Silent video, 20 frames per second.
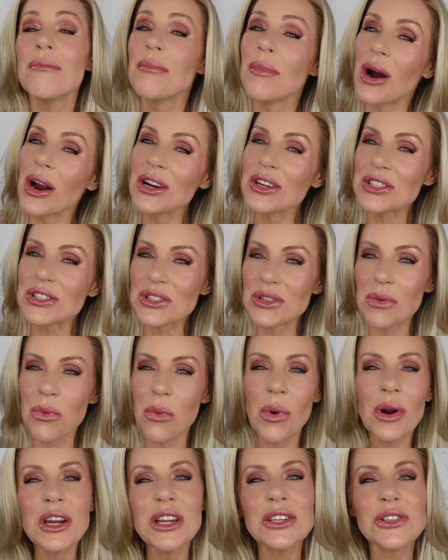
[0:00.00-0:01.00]
March
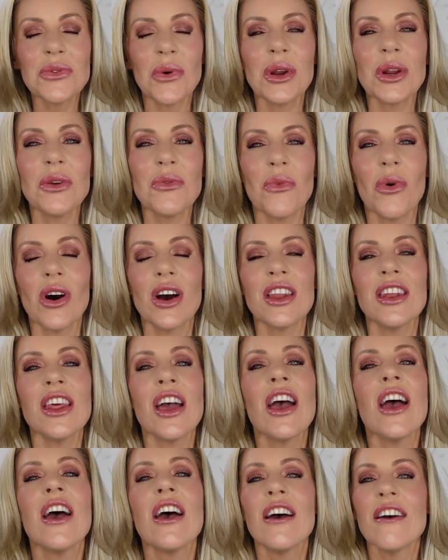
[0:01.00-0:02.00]
2021
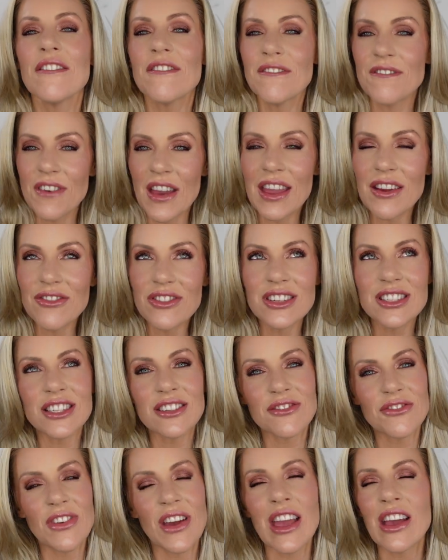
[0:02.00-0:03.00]
favorites
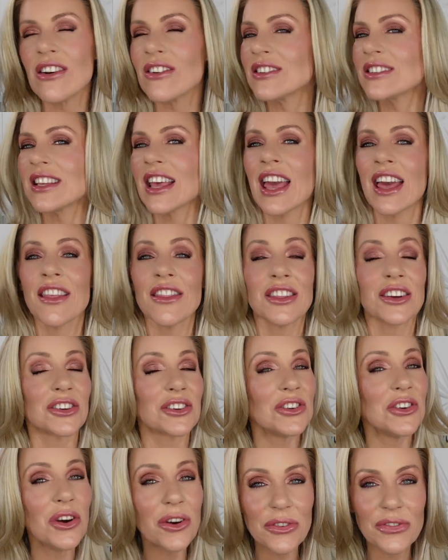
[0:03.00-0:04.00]
and fails and there
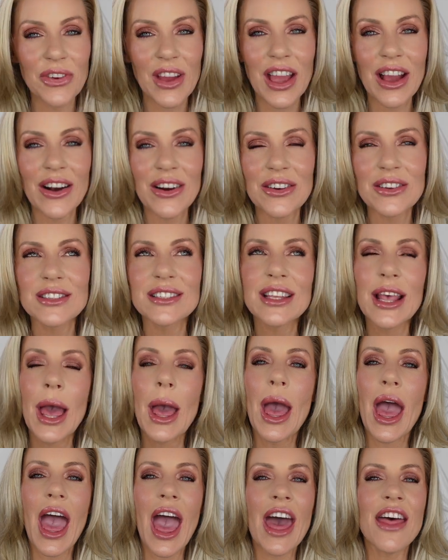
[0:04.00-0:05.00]
are no fails
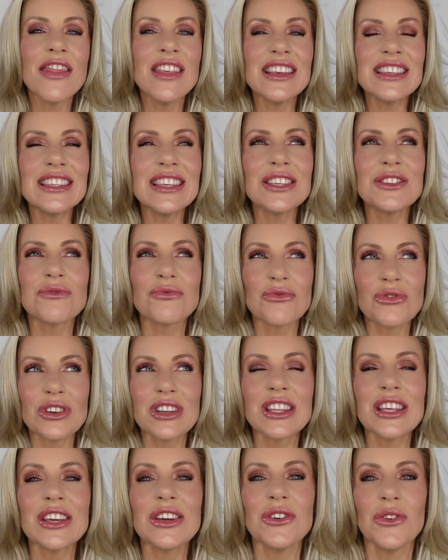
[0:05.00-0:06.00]
and this is
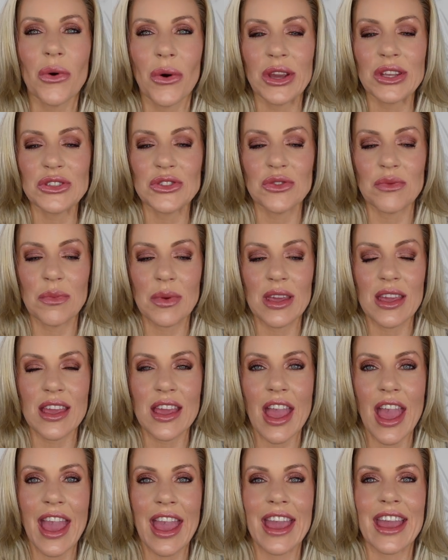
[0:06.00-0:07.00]
really going to
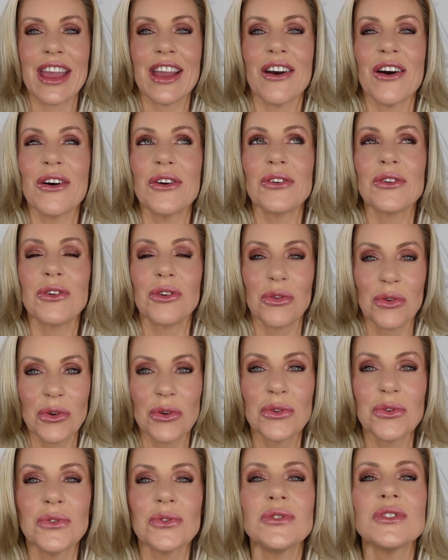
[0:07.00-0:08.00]
be a
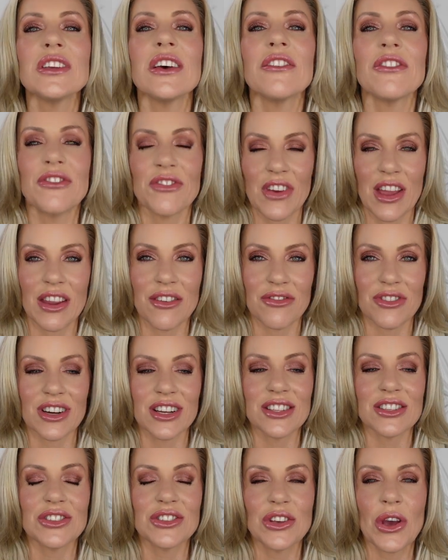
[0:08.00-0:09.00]
cruise
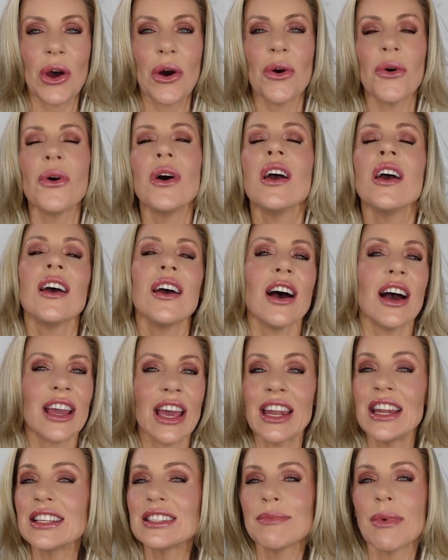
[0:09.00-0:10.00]
favorite. So
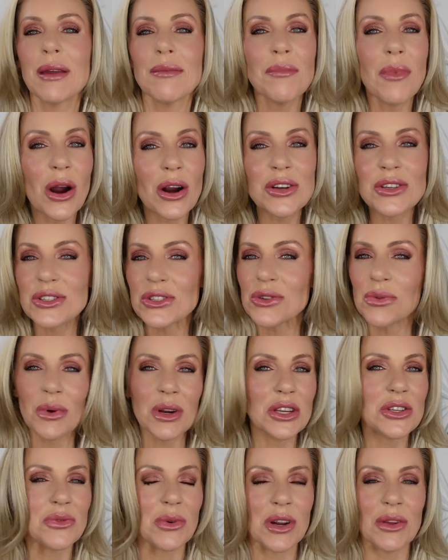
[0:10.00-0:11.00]
again, it's my March
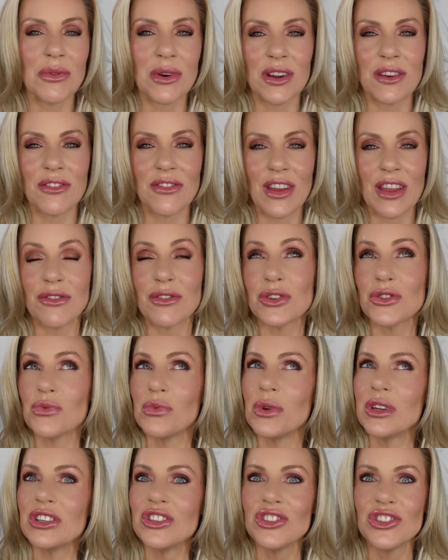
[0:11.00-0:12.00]
2021 favorites.
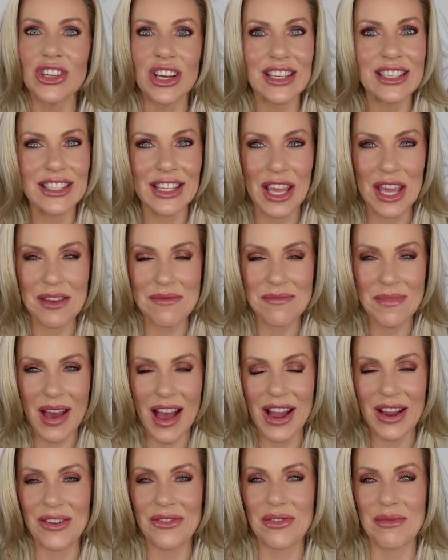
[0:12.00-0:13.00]
We just came
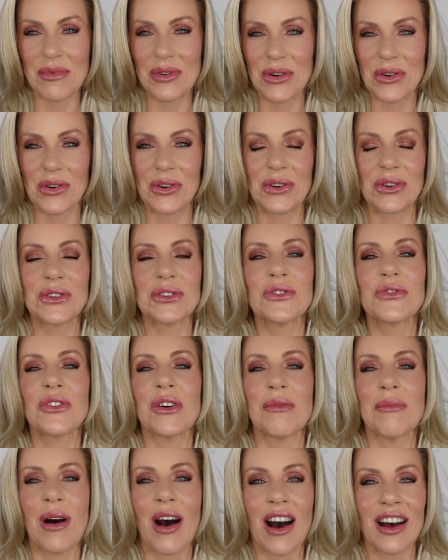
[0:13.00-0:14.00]
back from a cruise
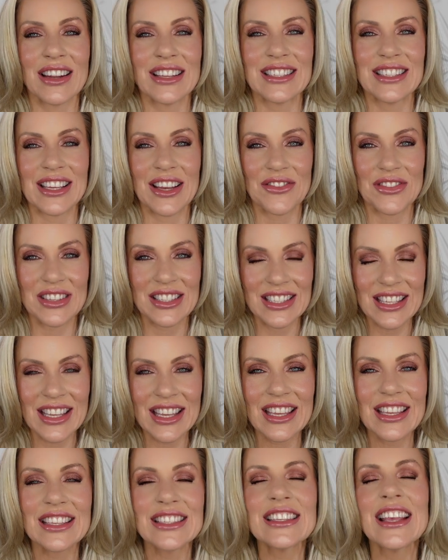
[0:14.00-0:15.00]
from Odyssey of the
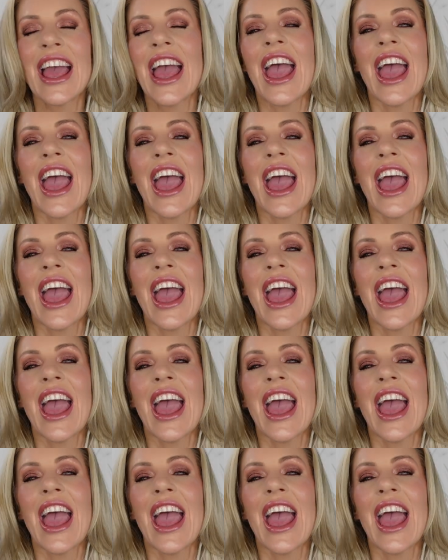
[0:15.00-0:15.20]
Seas